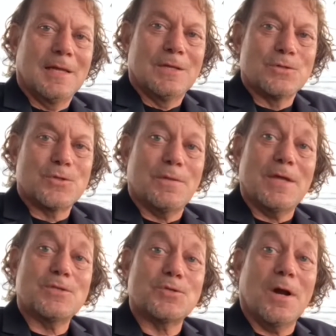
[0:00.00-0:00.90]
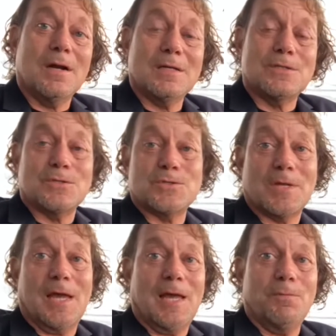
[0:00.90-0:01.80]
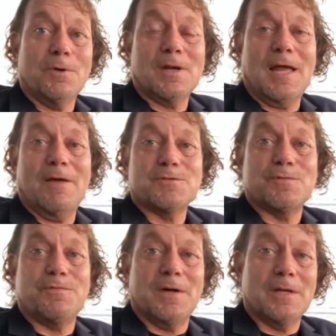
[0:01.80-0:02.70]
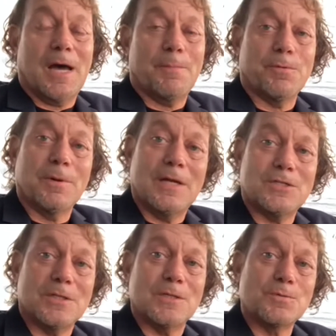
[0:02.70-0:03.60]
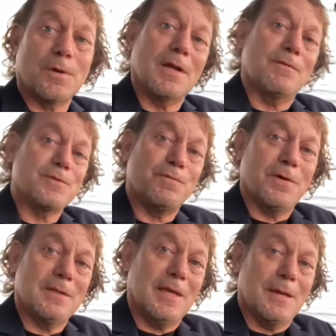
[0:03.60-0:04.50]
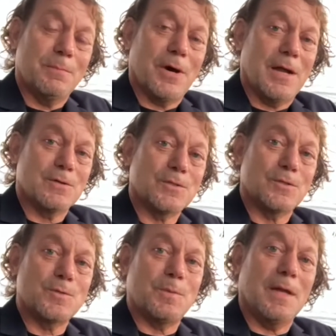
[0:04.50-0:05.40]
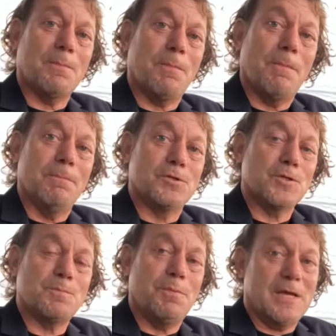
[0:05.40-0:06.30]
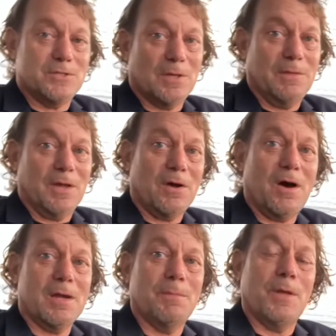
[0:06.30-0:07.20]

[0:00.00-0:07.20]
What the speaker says: So they started to say, we're going to have to fund operations, we're going to have to fund the empire, so to speak, just based on the economy.